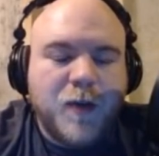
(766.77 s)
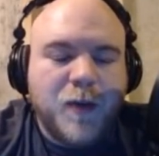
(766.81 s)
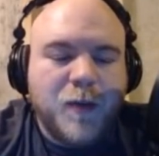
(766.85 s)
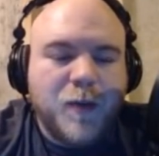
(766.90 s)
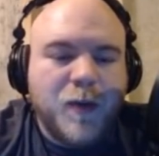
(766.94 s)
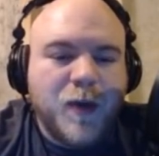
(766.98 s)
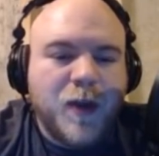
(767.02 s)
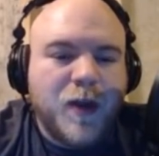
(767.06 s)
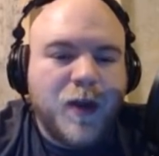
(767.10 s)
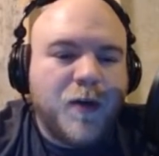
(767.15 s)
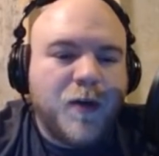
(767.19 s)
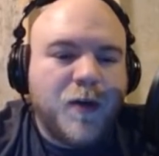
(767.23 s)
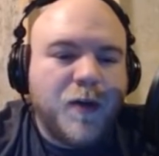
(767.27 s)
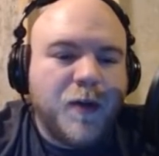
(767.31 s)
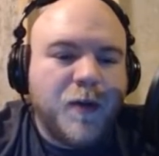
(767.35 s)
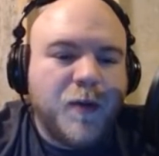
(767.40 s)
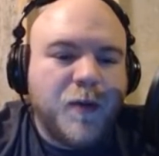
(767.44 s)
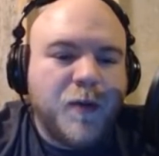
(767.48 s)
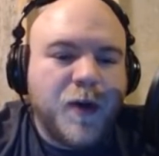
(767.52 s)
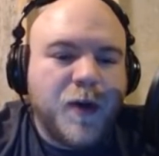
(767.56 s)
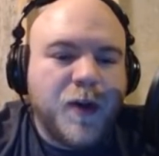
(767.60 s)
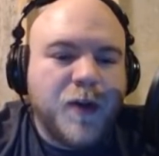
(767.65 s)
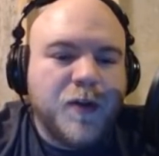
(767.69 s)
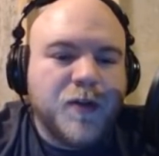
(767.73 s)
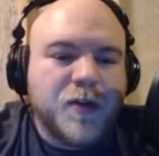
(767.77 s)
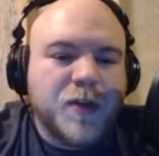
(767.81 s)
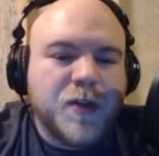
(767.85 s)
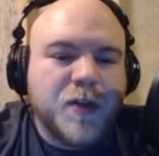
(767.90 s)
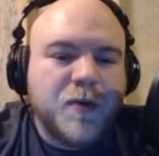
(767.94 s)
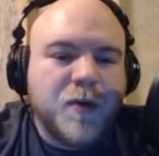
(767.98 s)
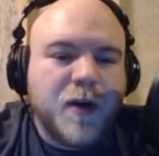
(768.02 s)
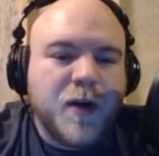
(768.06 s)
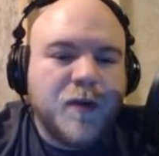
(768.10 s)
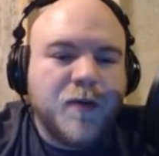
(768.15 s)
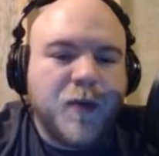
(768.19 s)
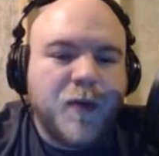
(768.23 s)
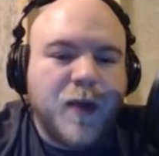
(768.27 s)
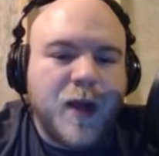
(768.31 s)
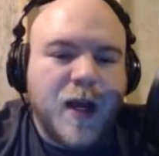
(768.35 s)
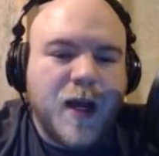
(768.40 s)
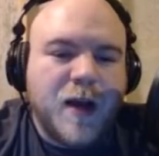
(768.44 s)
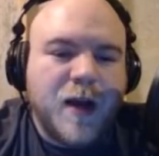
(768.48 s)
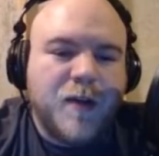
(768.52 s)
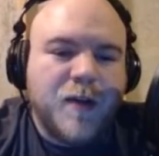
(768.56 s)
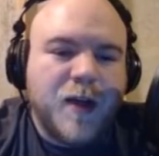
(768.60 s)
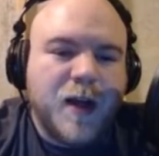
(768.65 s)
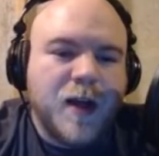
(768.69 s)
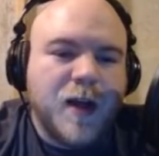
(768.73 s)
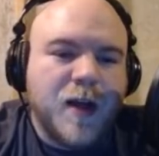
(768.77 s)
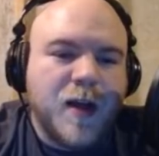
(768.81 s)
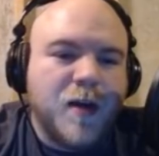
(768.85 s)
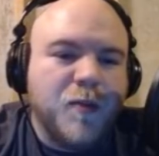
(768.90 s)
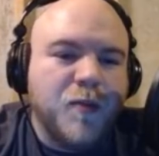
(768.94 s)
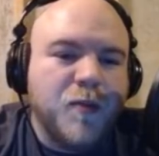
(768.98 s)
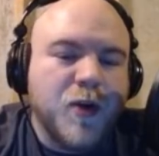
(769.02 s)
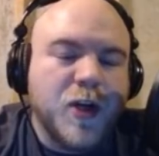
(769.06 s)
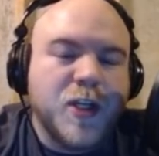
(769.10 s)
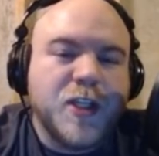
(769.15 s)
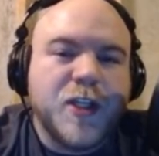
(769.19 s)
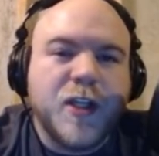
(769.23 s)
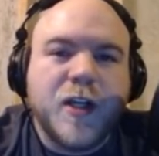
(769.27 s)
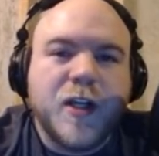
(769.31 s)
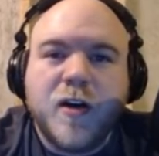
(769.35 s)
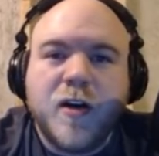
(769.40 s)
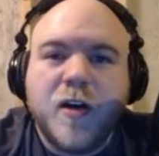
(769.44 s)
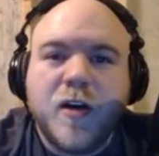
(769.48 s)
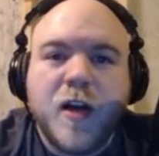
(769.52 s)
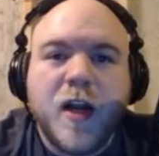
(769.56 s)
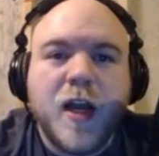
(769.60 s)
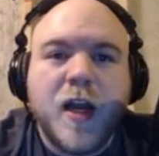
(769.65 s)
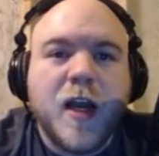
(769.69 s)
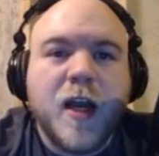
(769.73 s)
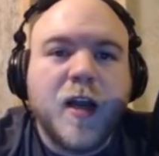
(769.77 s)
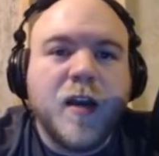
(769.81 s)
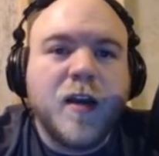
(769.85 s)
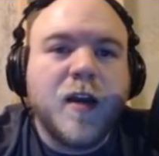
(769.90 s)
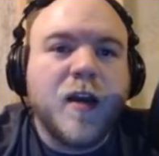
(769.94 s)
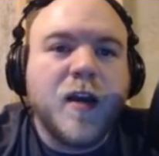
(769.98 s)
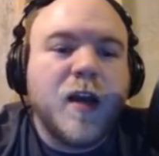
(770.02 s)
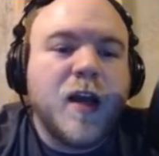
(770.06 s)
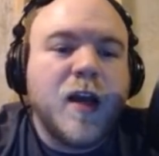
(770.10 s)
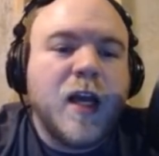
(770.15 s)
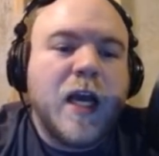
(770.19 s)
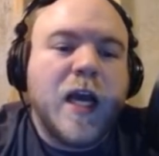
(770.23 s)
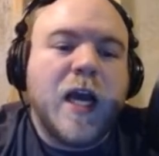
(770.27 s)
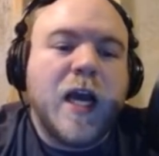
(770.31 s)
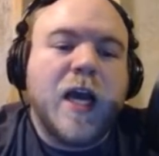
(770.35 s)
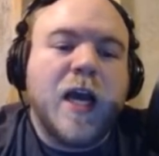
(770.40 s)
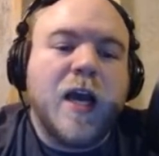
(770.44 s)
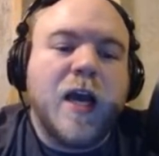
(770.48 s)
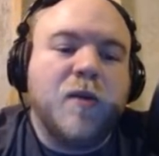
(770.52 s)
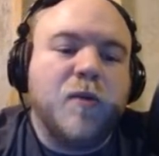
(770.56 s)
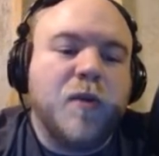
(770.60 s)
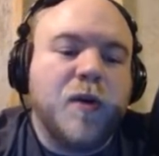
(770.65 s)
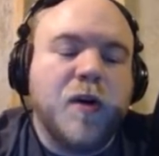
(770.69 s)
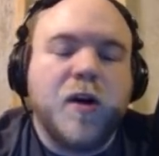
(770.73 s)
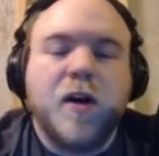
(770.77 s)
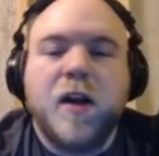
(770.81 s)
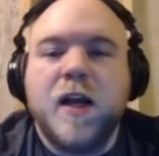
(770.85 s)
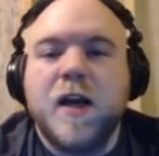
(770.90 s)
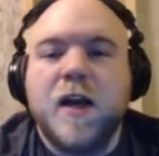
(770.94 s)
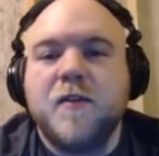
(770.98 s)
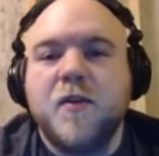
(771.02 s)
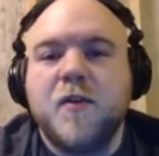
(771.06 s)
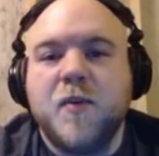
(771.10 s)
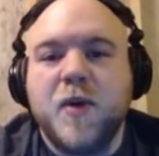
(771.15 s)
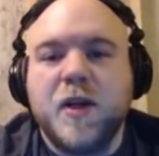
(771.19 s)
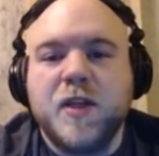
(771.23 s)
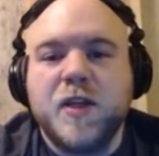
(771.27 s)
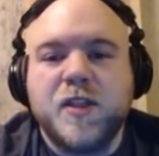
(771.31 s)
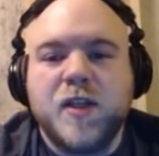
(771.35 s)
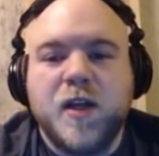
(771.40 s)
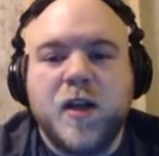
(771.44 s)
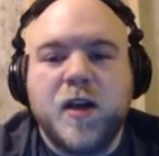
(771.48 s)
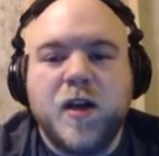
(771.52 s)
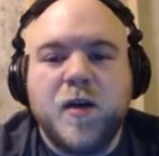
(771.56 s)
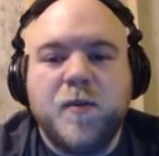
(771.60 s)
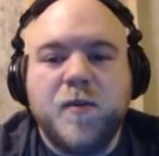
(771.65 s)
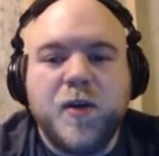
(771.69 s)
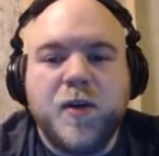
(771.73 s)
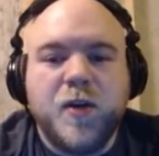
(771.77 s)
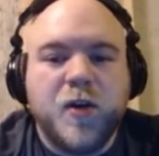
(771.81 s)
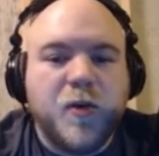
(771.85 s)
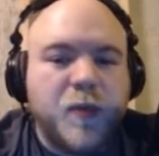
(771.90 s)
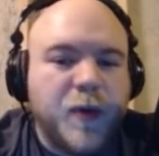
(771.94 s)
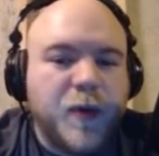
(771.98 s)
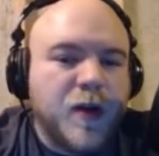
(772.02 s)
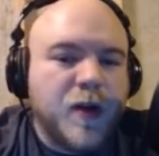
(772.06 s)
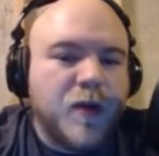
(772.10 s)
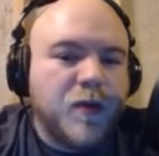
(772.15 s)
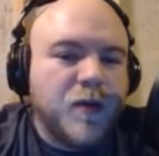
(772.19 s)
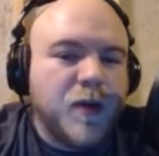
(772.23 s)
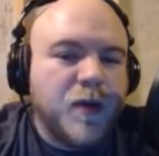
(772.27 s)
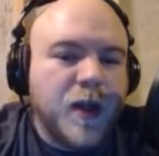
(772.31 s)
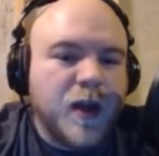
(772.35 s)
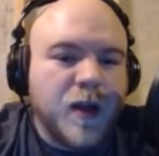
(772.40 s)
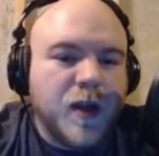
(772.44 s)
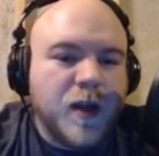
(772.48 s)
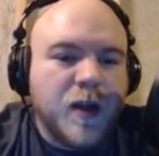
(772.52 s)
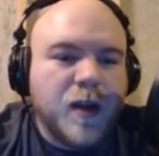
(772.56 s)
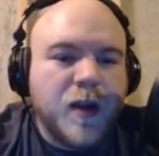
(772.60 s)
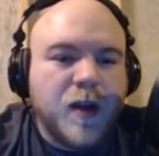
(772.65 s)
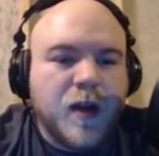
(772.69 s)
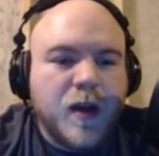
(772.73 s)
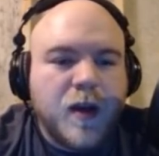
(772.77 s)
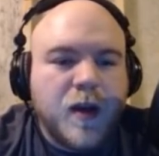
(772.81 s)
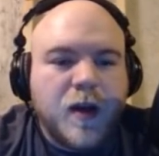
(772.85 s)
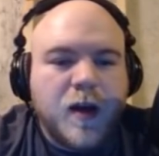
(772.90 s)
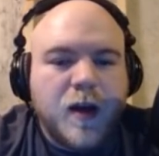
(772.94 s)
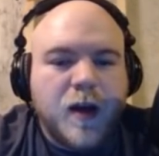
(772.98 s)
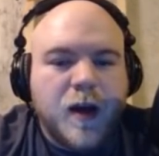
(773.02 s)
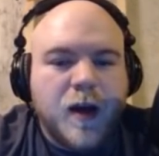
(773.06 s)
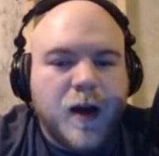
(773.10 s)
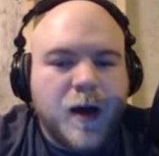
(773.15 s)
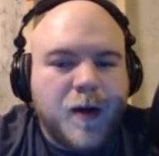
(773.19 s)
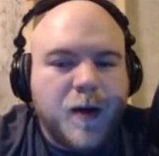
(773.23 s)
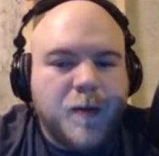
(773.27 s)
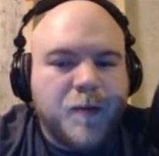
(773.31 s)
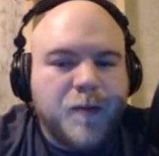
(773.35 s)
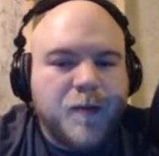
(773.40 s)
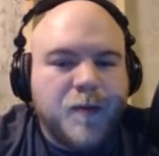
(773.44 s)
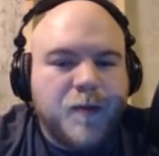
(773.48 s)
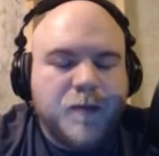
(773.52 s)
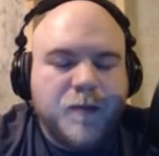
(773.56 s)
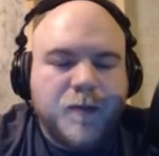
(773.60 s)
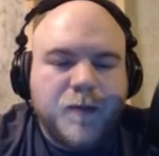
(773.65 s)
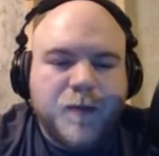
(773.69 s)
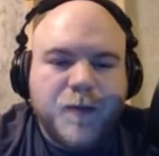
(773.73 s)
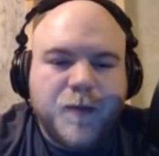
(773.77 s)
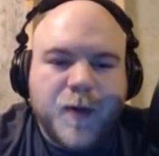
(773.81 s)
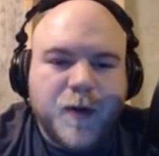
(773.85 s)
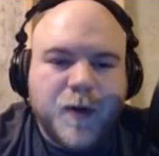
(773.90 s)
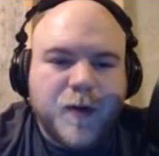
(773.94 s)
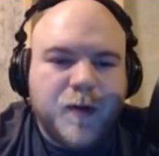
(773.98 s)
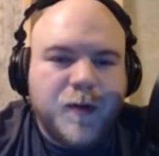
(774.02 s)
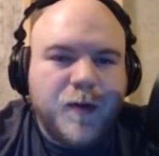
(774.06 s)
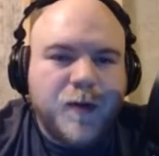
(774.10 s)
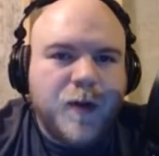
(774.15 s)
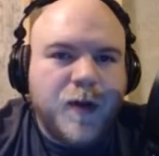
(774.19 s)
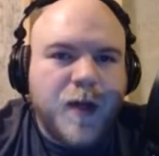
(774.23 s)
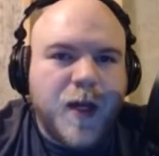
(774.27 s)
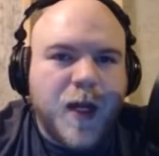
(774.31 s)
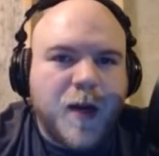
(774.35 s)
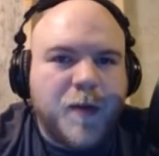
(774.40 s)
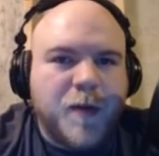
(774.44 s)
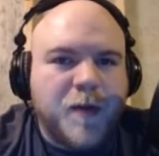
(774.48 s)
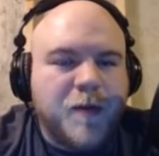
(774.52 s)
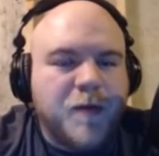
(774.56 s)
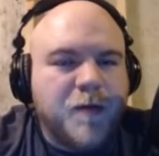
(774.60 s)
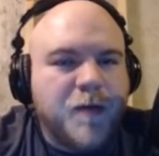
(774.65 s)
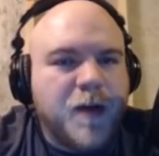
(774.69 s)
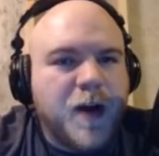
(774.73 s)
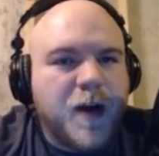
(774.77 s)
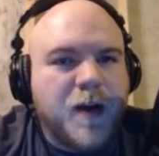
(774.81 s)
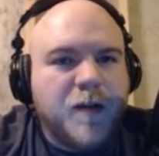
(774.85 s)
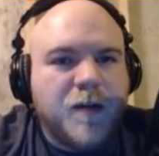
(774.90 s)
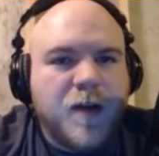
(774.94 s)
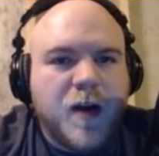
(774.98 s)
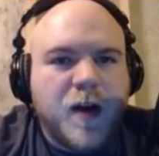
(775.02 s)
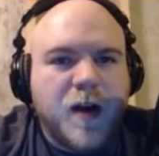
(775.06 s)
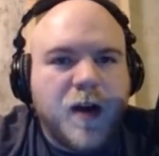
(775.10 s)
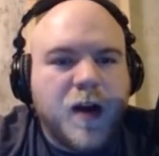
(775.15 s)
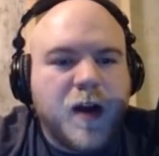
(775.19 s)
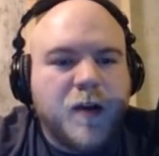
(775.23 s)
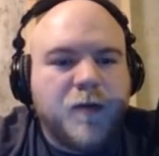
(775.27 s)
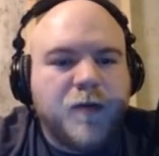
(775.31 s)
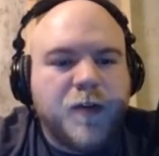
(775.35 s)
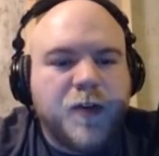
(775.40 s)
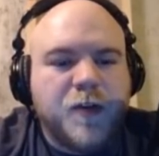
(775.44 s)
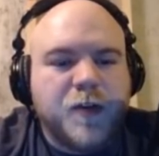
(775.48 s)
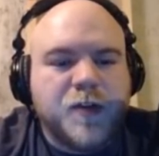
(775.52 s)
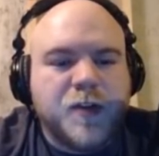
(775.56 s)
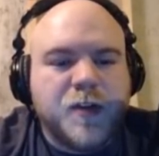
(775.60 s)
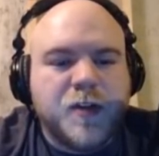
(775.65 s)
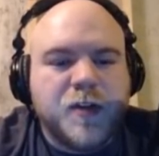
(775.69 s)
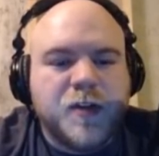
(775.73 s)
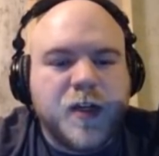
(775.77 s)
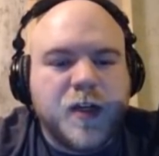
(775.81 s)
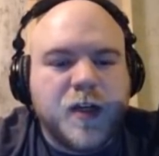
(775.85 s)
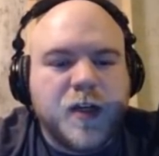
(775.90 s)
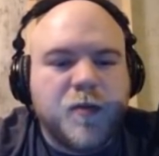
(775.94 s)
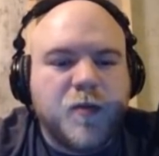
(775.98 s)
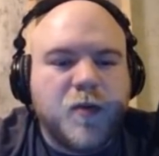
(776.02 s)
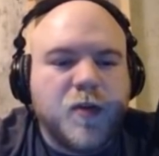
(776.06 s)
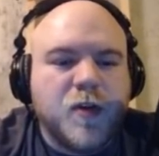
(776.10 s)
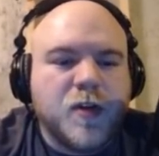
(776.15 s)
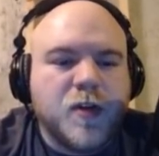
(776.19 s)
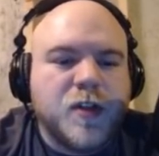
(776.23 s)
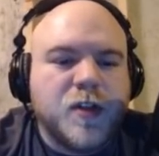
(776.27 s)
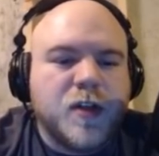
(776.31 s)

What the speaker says: We really only want to use it whenever we have like a Brigette in our hand and we already have our bench set up. You know, we don't need it, but you got to be very, very careful using your Sycamores.